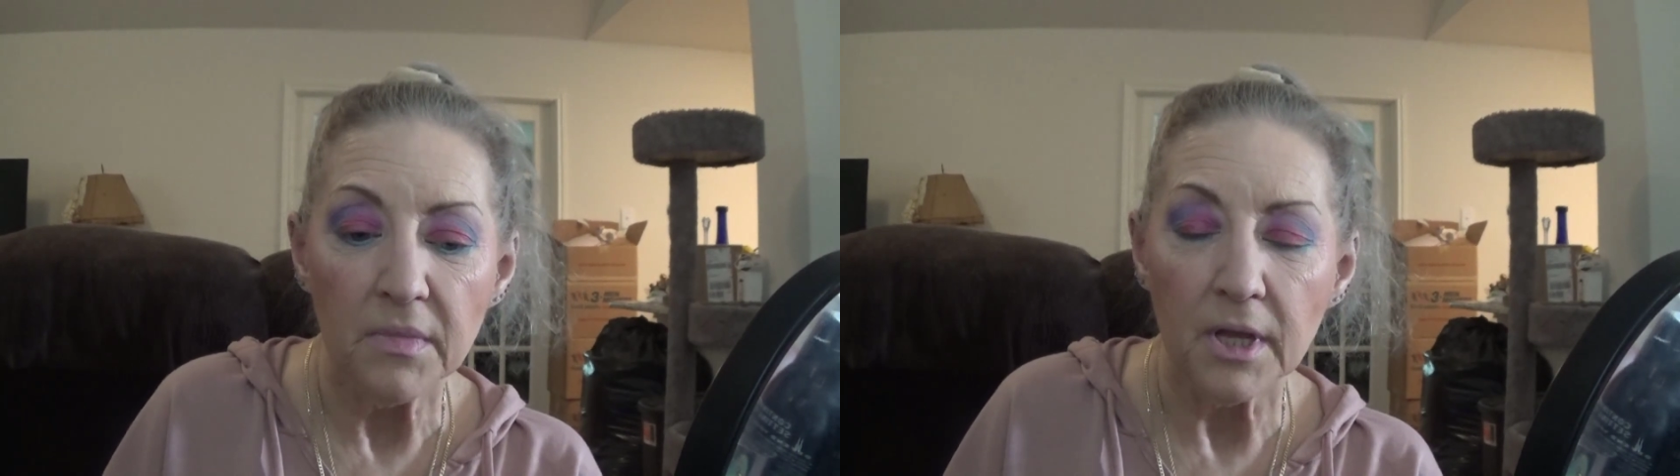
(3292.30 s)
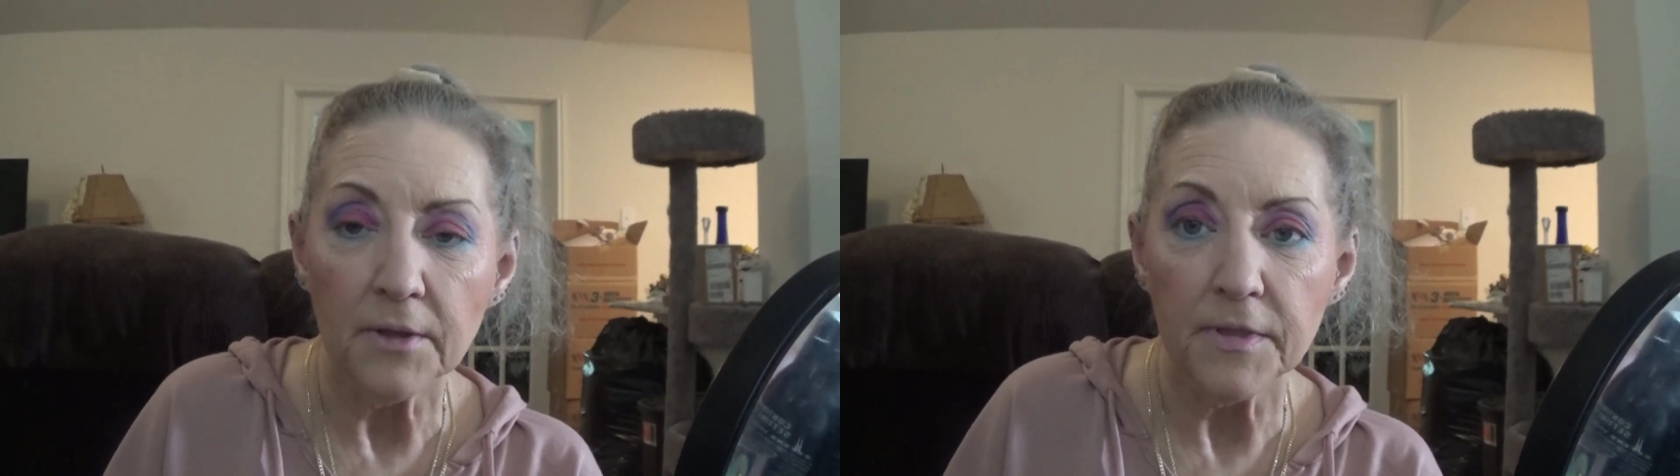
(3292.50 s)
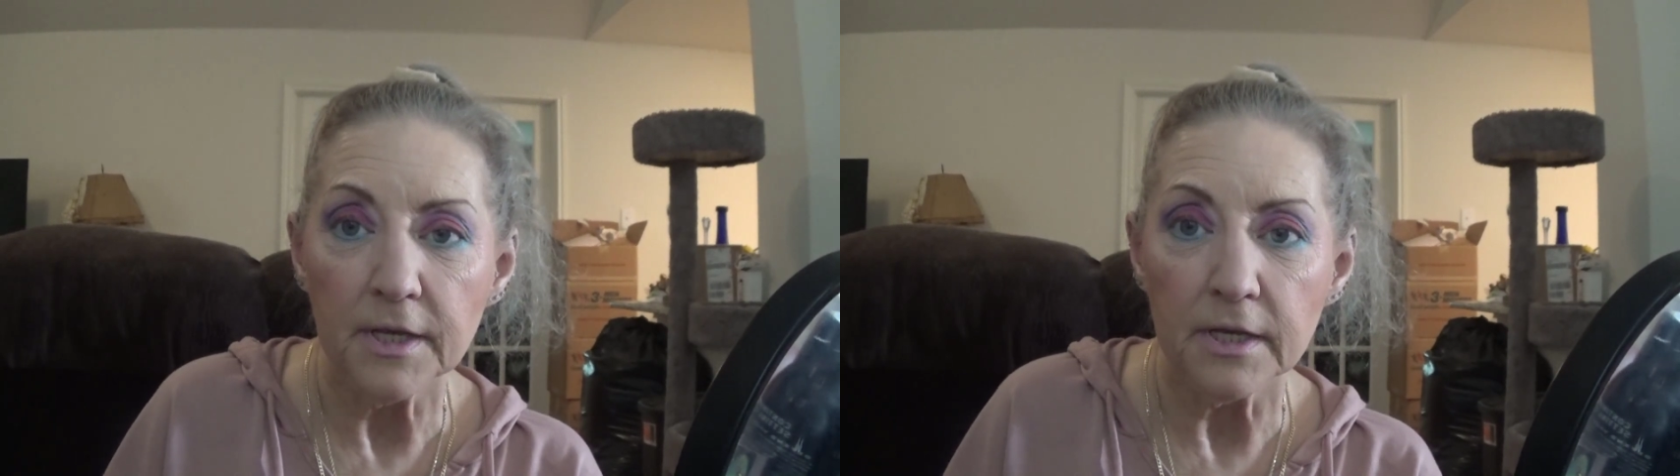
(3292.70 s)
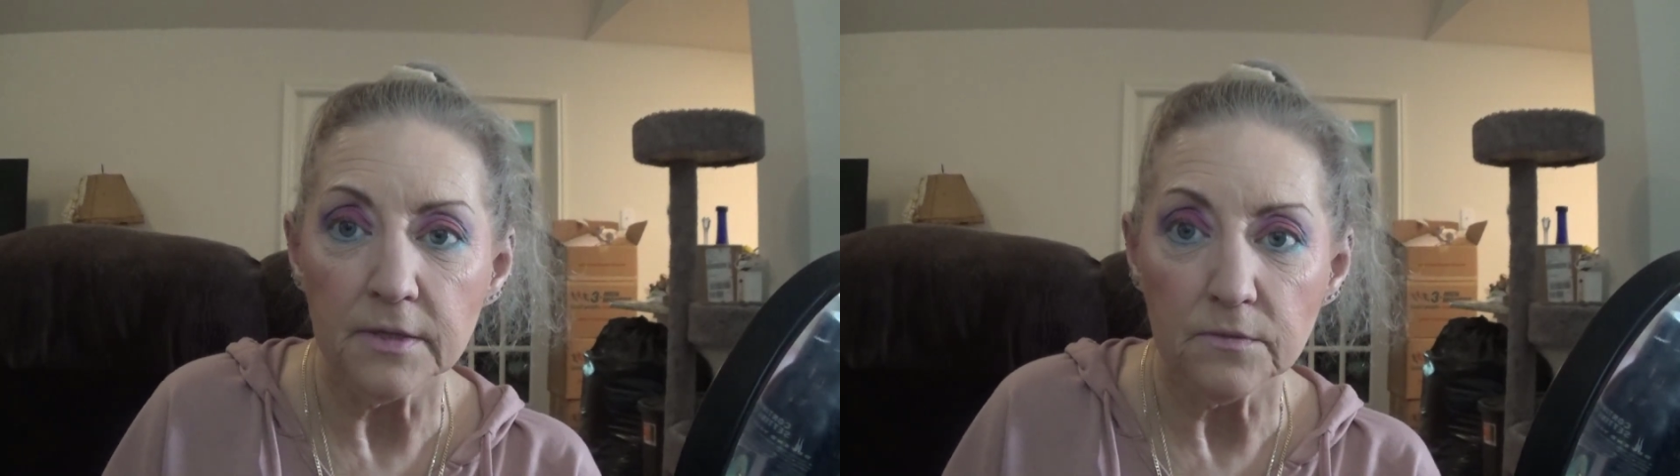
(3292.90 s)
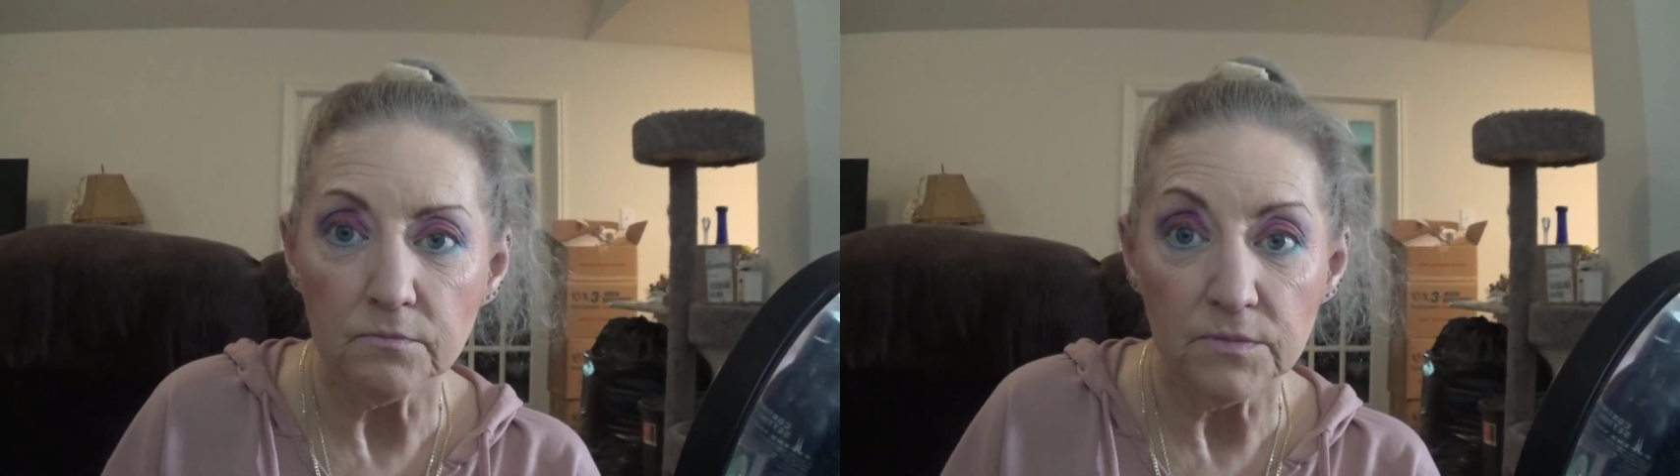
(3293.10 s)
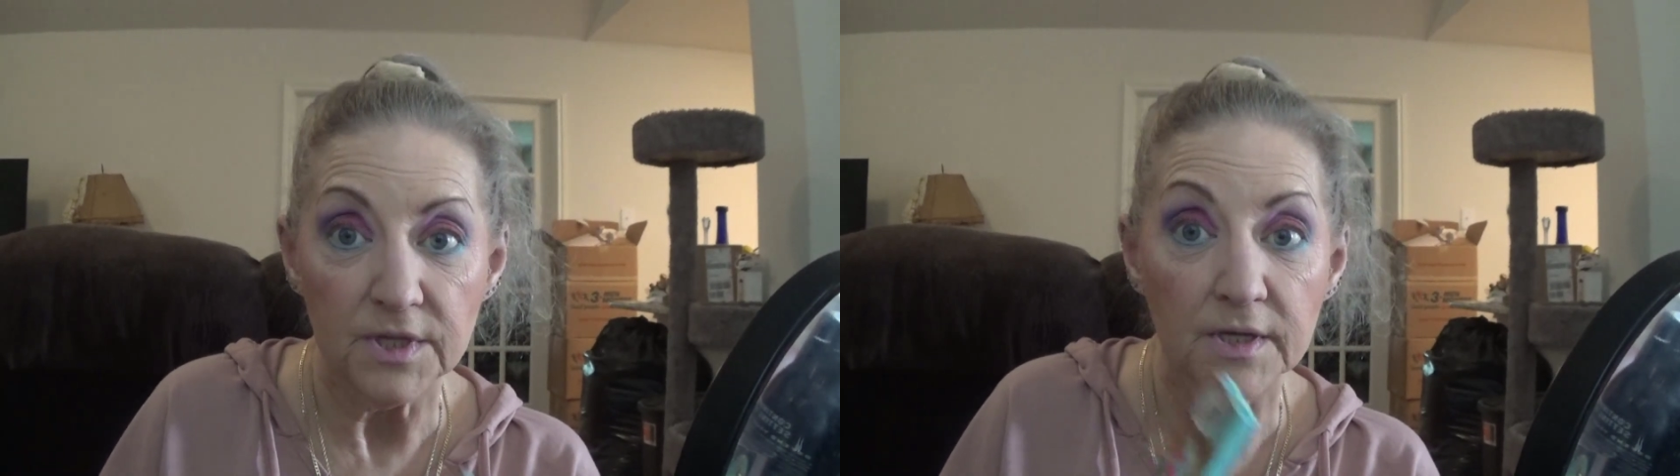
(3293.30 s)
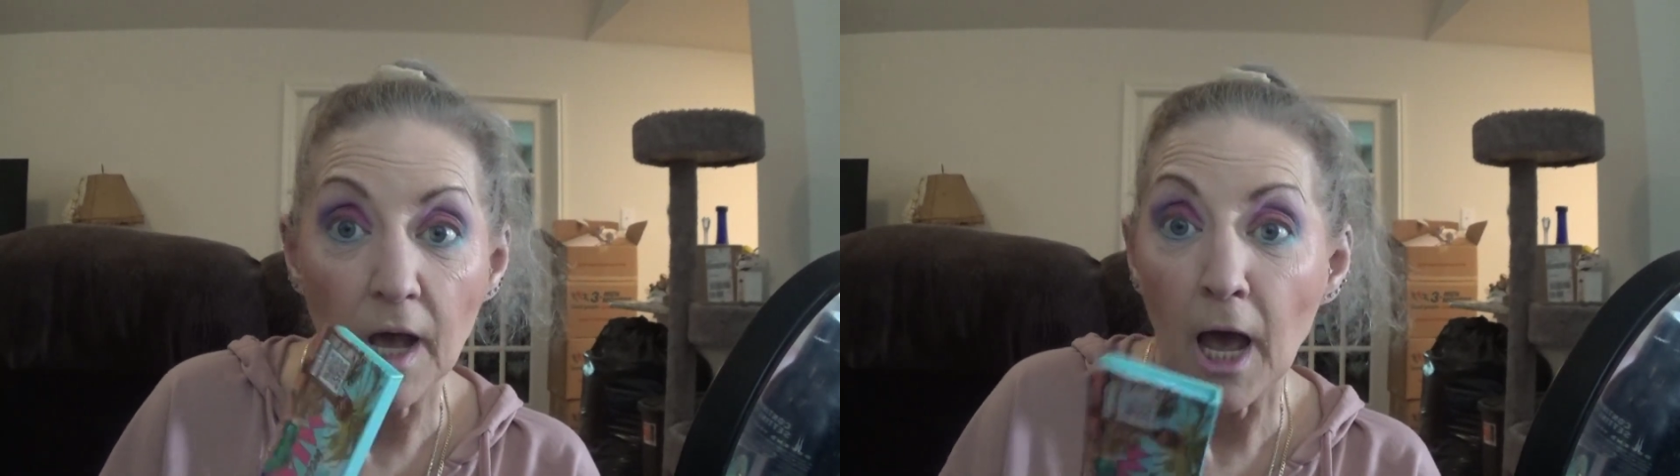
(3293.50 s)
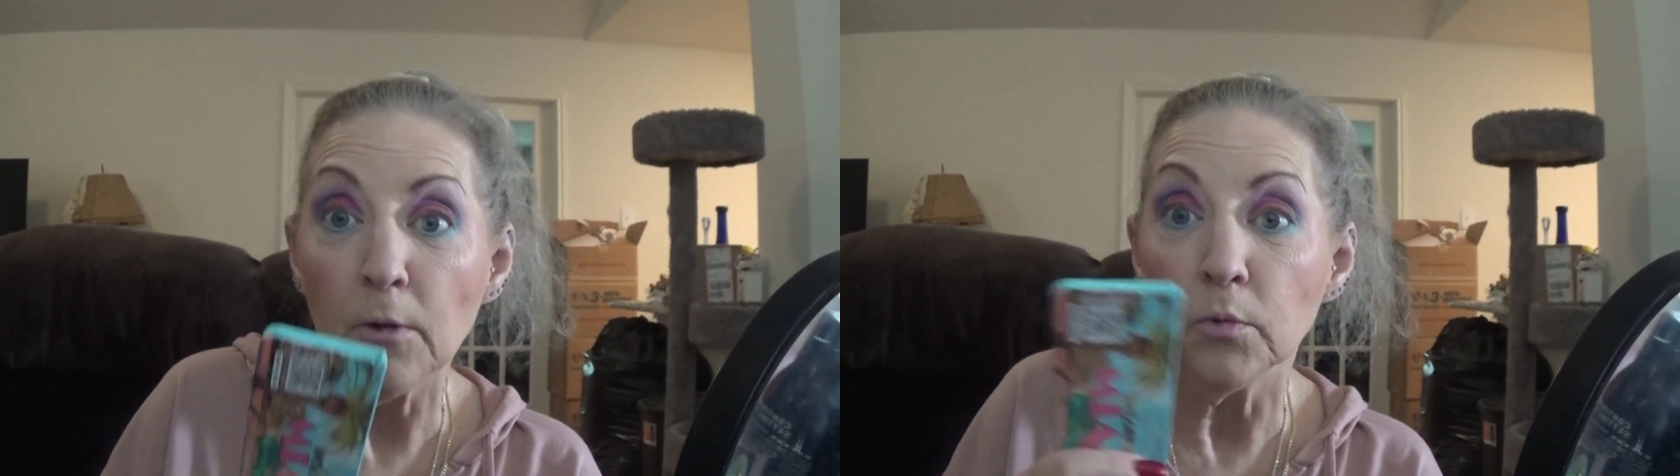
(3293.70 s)
I think
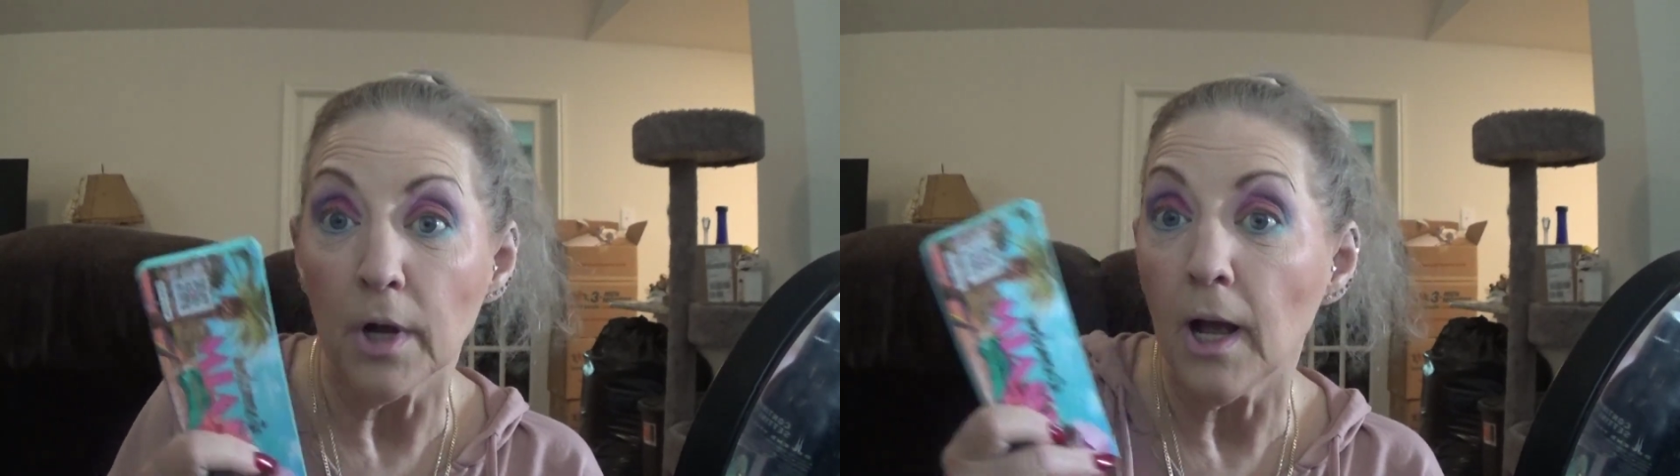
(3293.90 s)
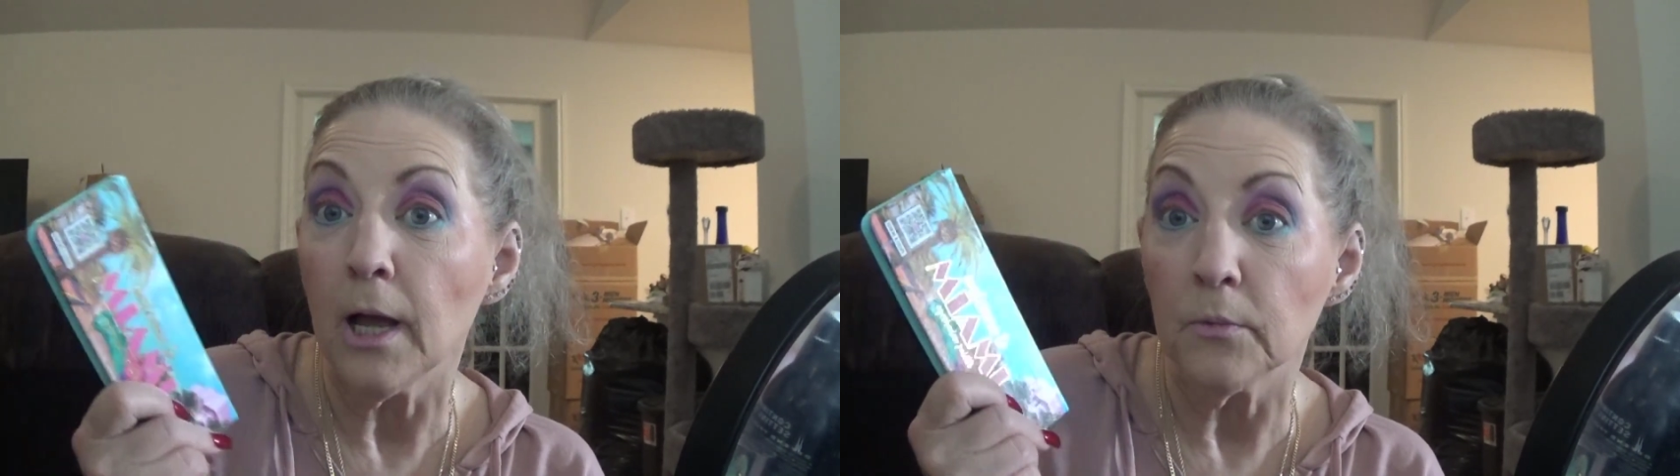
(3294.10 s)
I